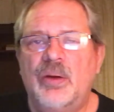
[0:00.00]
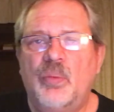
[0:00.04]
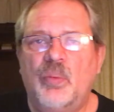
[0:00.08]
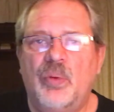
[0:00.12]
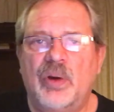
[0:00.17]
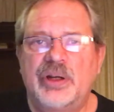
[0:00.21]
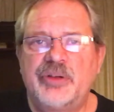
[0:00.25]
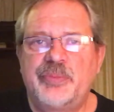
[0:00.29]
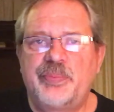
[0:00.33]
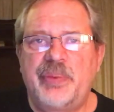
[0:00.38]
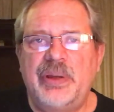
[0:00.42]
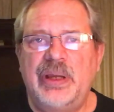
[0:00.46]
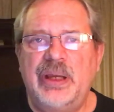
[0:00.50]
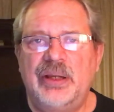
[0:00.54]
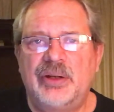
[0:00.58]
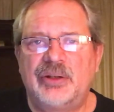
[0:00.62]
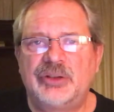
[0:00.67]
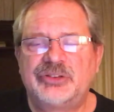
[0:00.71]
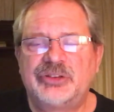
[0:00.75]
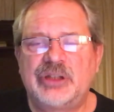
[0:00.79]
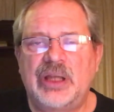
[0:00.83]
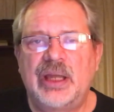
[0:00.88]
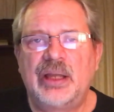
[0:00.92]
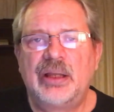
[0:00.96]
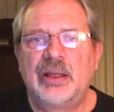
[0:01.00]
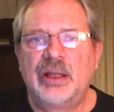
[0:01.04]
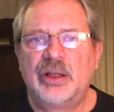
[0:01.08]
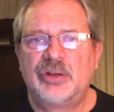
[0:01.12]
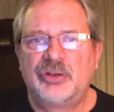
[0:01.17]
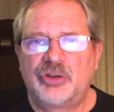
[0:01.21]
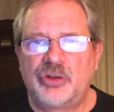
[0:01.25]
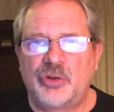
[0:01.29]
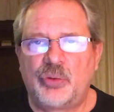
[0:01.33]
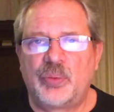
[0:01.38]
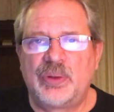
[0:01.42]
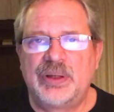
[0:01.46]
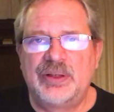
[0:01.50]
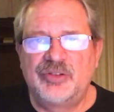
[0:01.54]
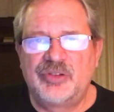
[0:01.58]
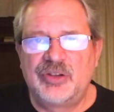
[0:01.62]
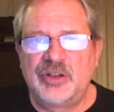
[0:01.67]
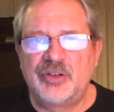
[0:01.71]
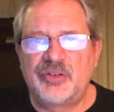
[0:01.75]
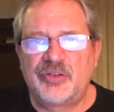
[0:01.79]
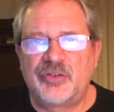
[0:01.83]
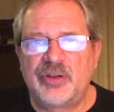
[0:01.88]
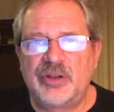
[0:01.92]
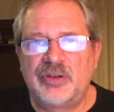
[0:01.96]
What does Peter say? To
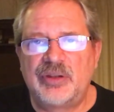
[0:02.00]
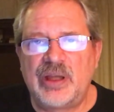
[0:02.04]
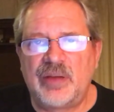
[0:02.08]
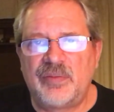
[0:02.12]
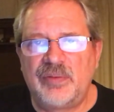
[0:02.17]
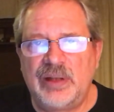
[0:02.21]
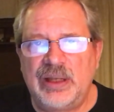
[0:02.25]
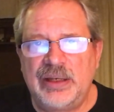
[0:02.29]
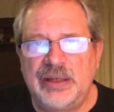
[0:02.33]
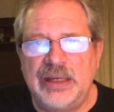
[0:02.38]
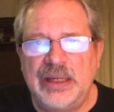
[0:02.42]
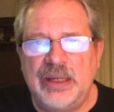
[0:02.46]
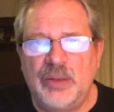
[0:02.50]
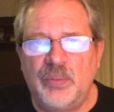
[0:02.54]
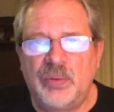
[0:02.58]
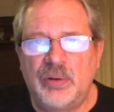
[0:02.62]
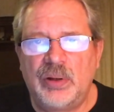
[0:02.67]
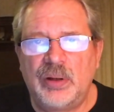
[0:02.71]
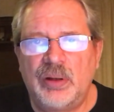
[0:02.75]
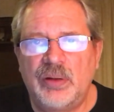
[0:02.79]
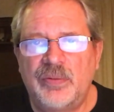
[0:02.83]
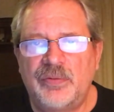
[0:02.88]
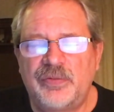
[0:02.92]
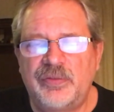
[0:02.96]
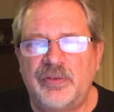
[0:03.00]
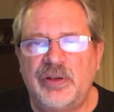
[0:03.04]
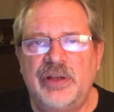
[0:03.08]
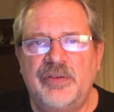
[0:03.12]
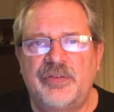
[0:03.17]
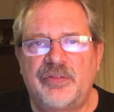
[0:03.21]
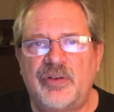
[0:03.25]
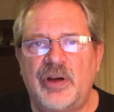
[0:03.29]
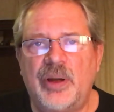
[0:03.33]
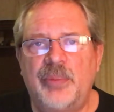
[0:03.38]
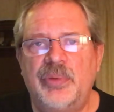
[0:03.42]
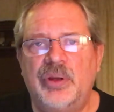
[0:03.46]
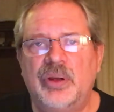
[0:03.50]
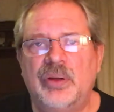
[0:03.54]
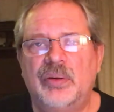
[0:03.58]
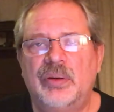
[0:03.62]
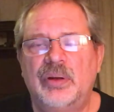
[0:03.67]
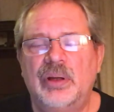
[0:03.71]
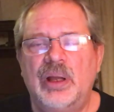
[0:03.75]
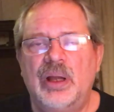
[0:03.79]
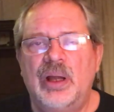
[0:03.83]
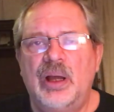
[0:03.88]
resist the devil and he will flee from you.